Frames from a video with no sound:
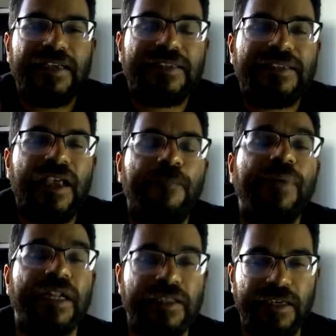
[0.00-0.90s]

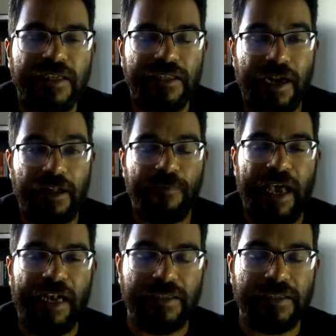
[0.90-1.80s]
separate trial
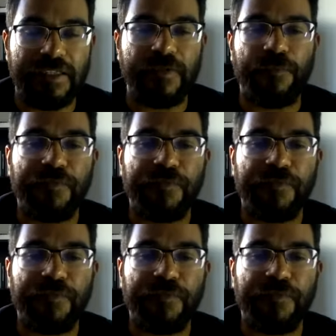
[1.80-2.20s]
balance.